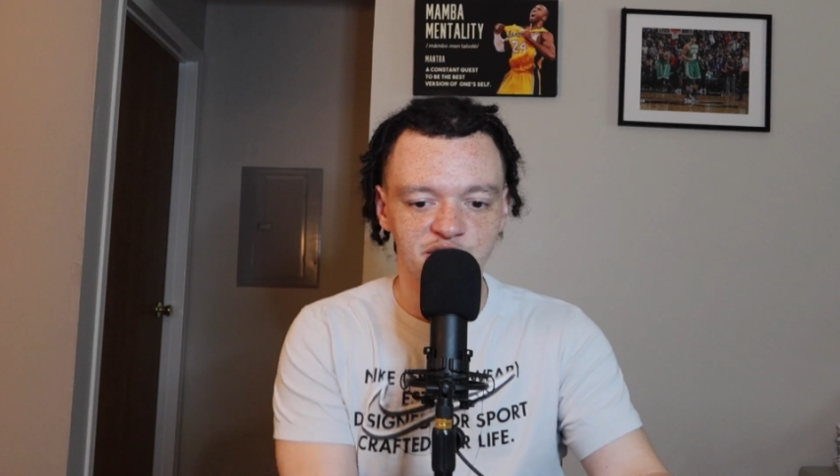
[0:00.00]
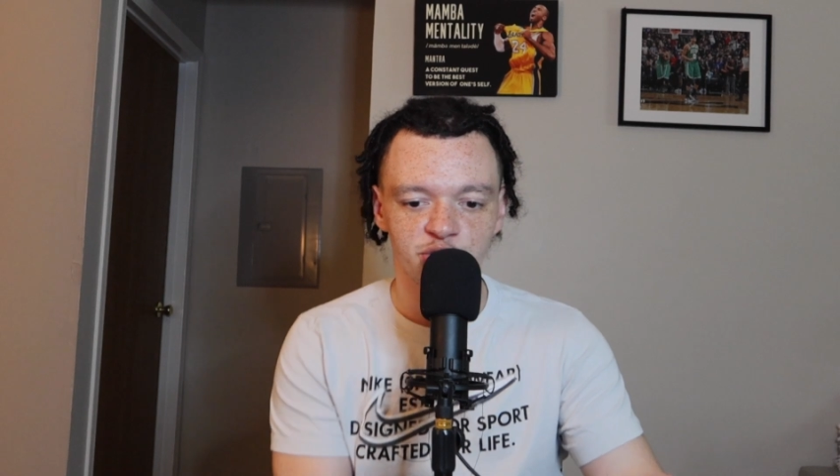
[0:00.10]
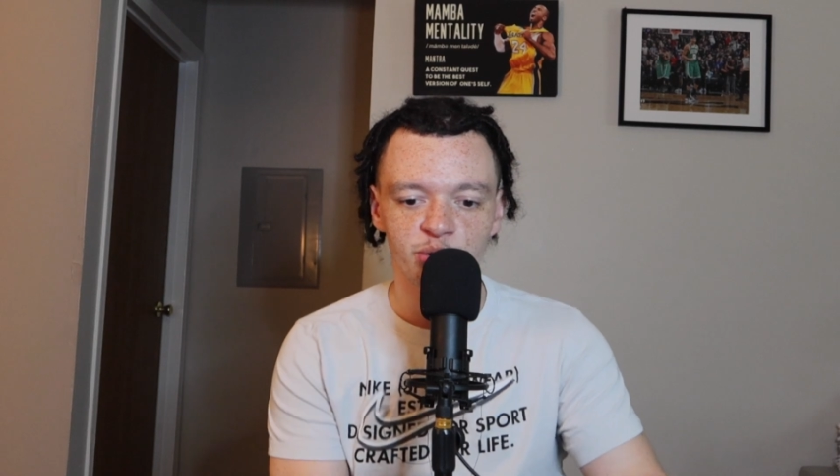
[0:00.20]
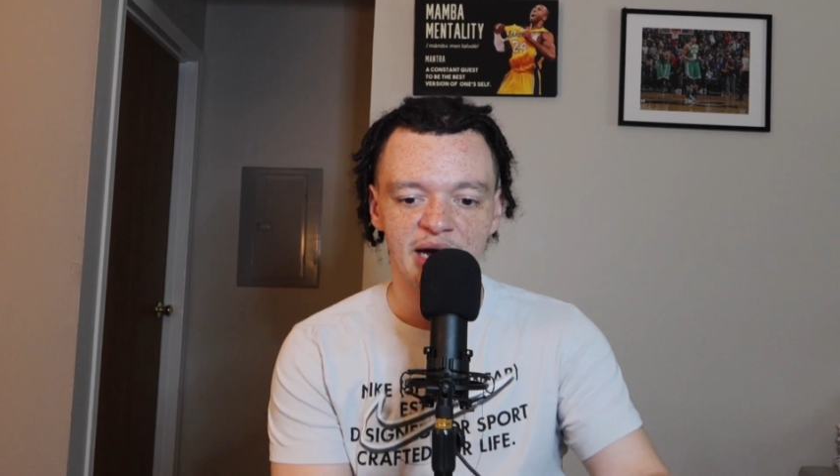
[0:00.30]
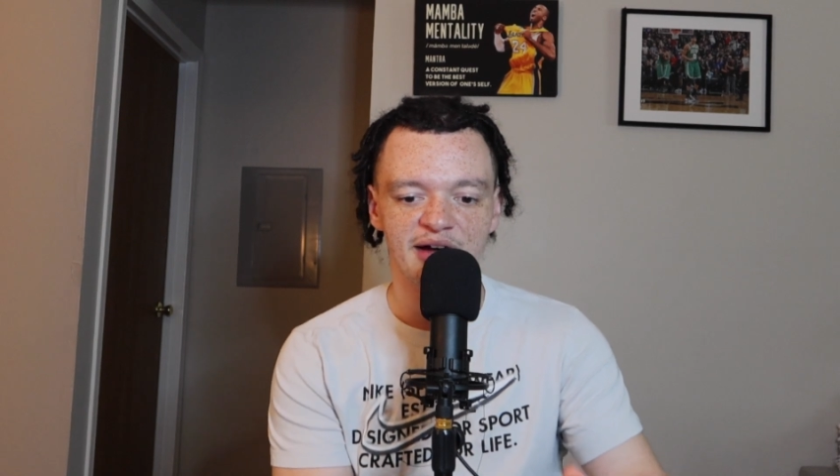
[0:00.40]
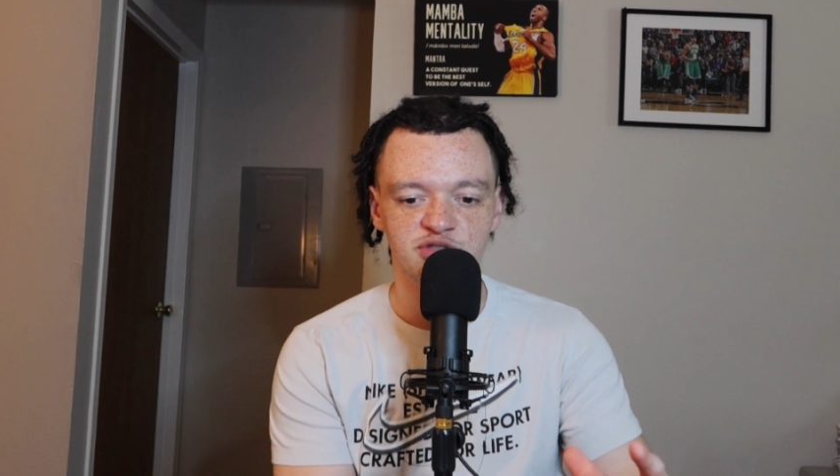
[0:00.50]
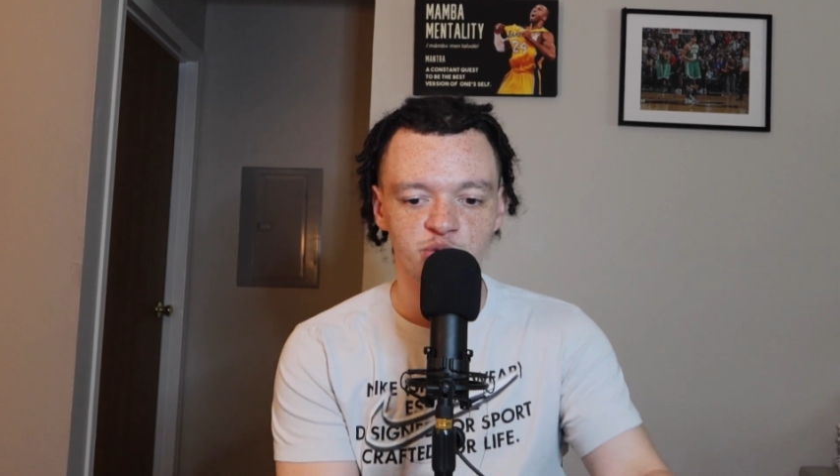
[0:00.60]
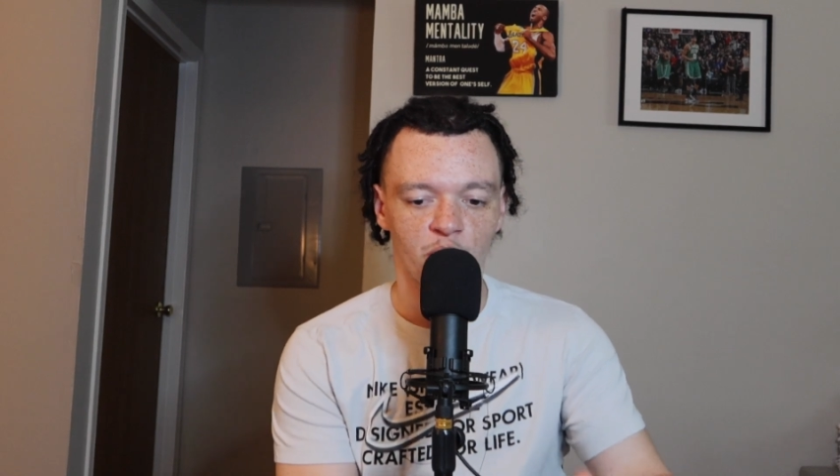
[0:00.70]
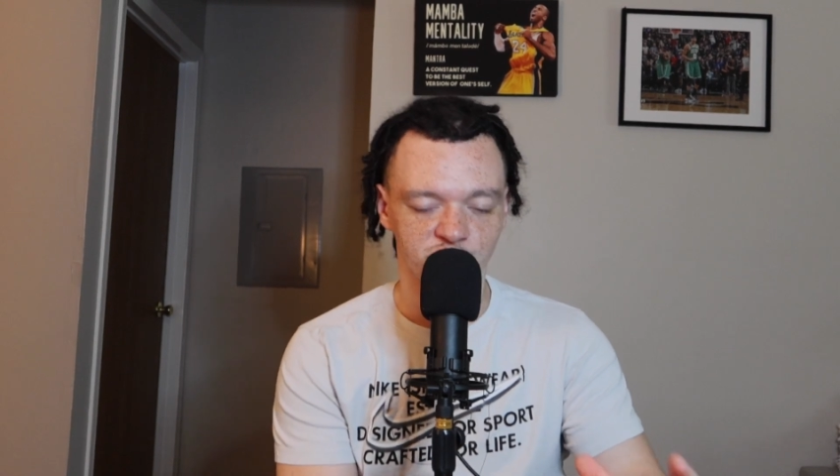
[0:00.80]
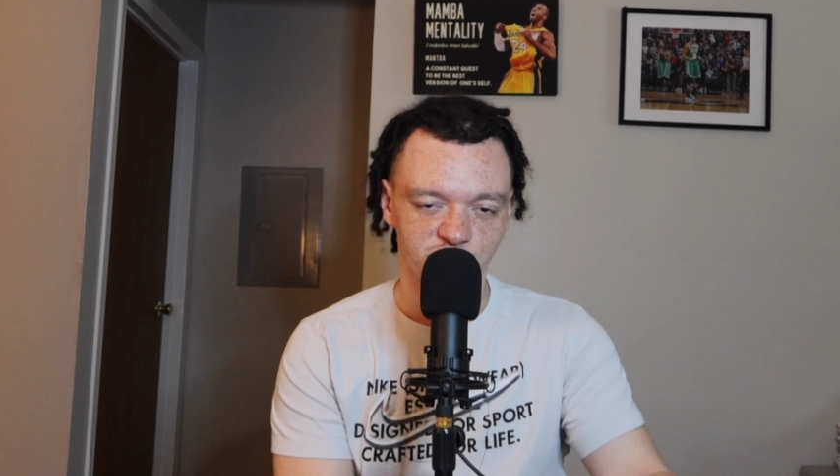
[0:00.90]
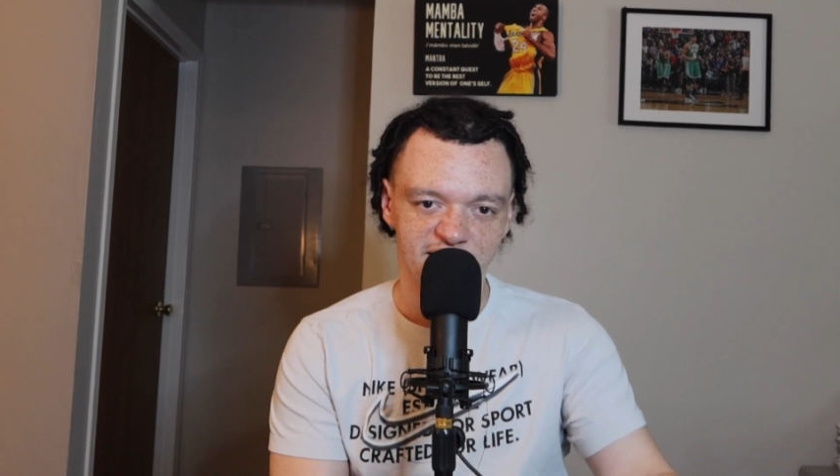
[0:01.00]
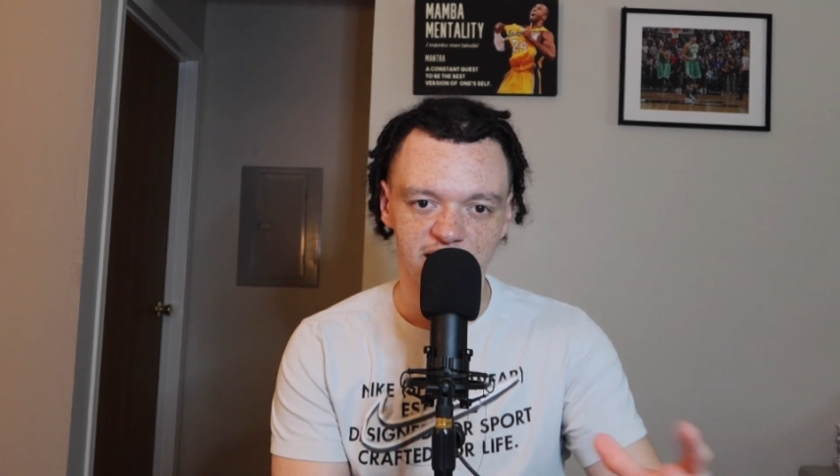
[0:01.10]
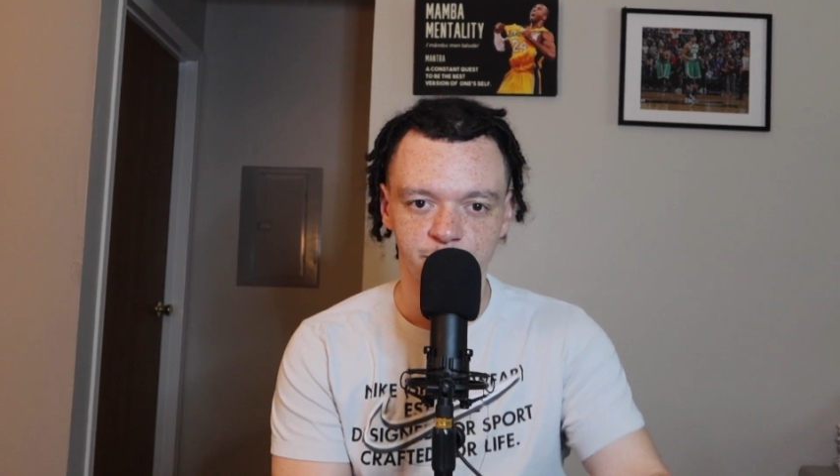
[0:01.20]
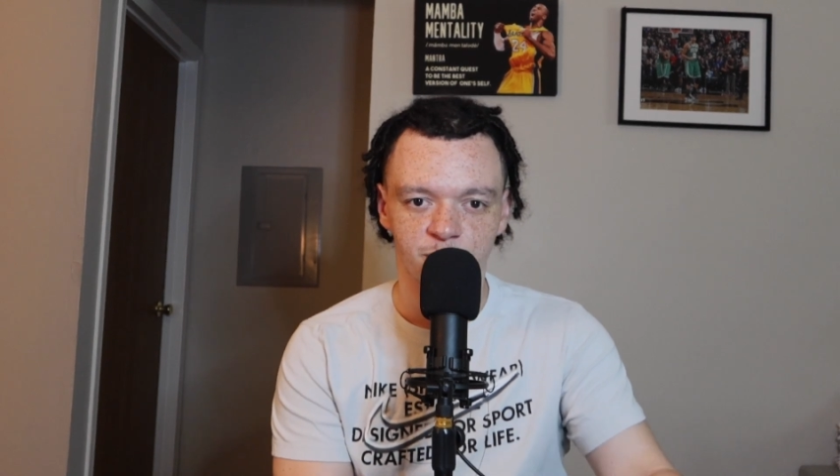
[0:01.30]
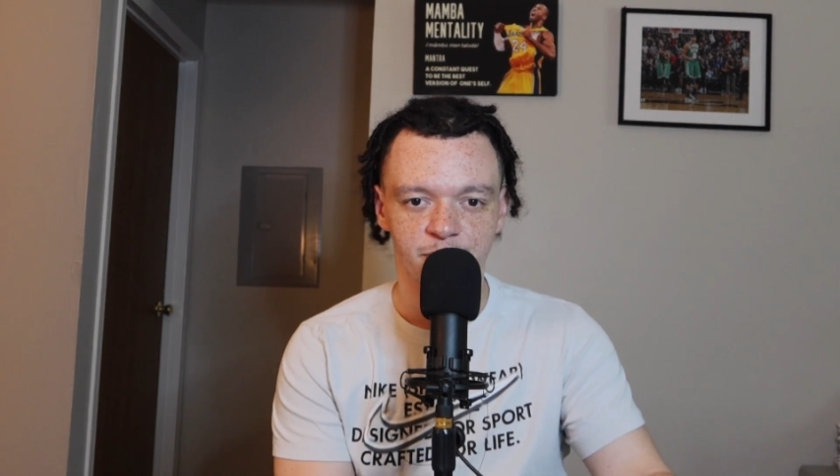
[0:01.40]
you do have 2 all-star
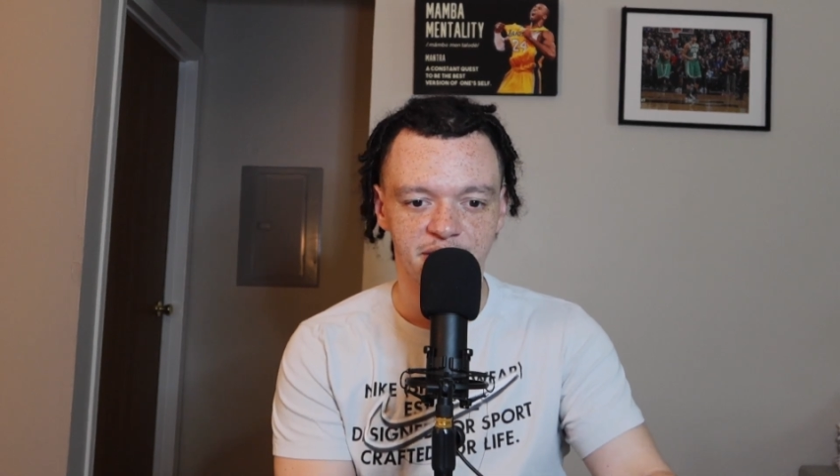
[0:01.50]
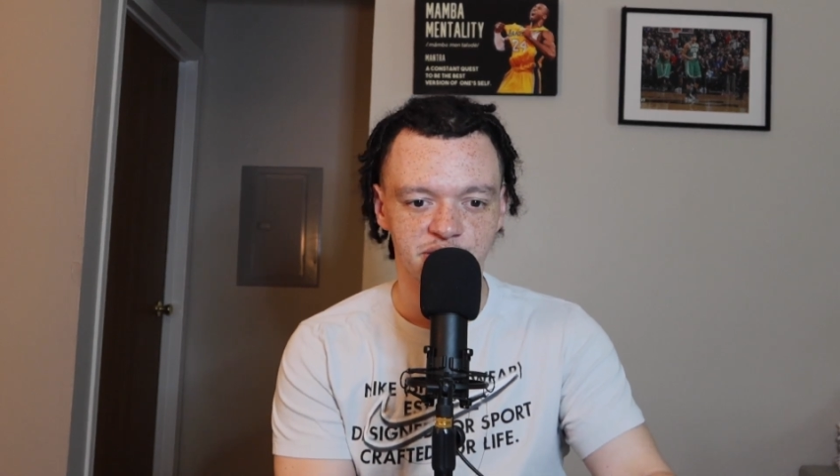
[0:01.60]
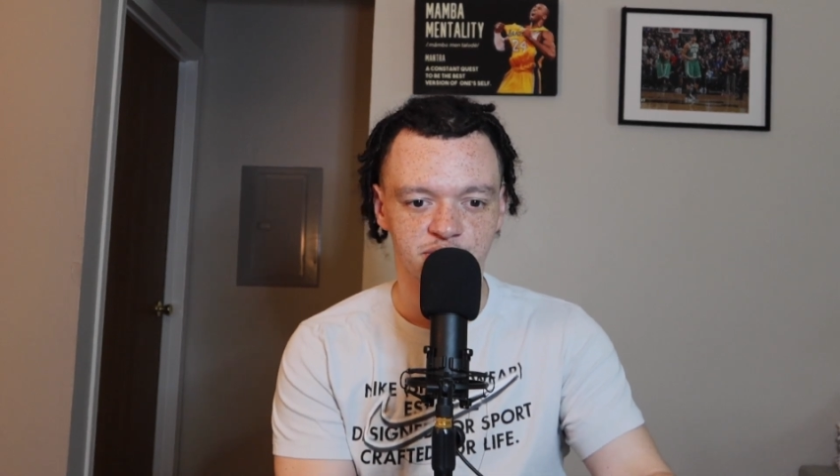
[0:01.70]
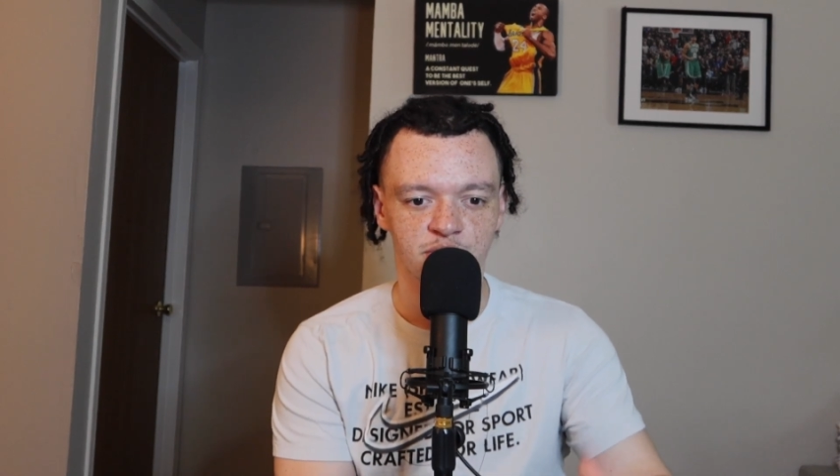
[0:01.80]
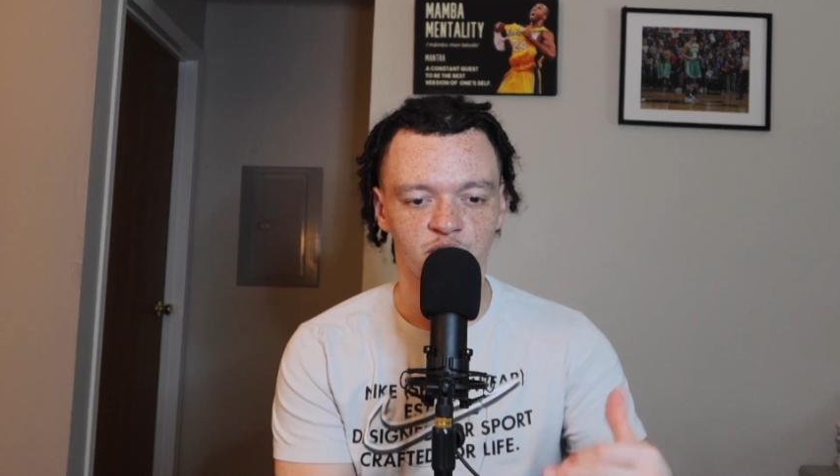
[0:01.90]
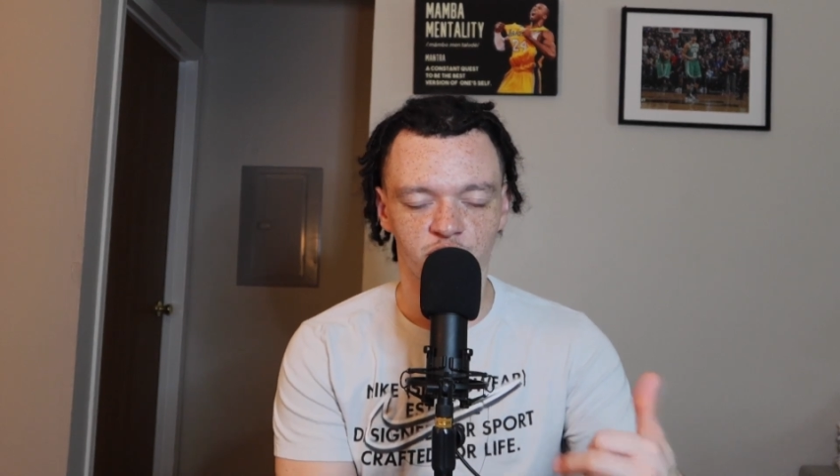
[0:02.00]
caliber players,